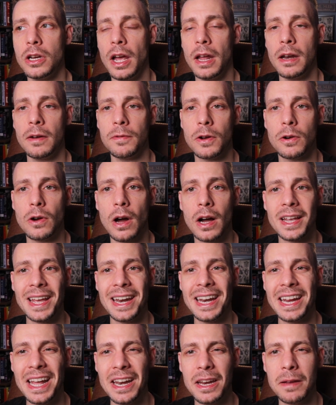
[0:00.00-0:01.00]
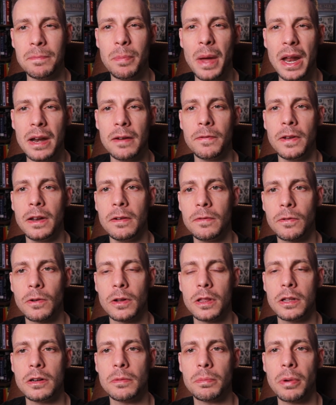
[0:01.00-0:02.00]
And if you're not getting any benefit for
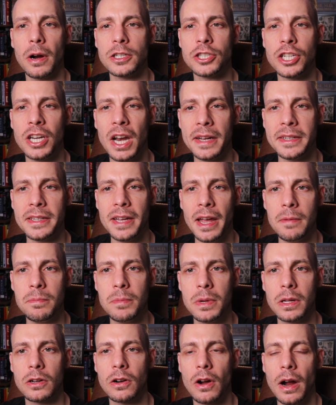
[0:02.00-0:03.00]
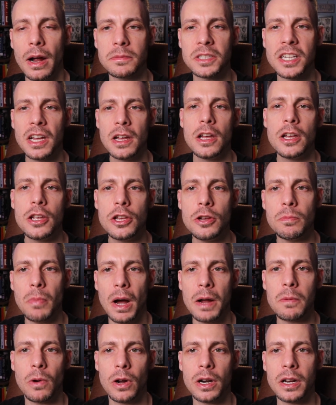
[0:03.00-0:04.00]
the depression at 10 milligrams, you
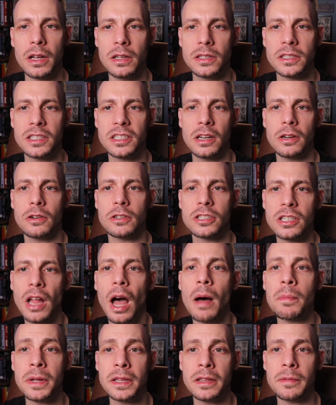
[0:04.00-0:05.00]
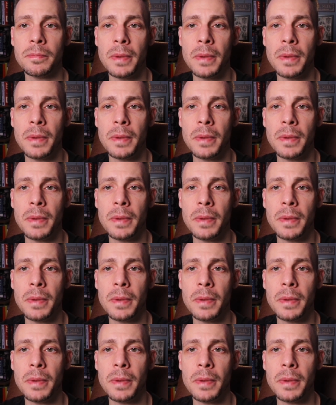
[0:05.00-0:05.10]
might want to consider stopping the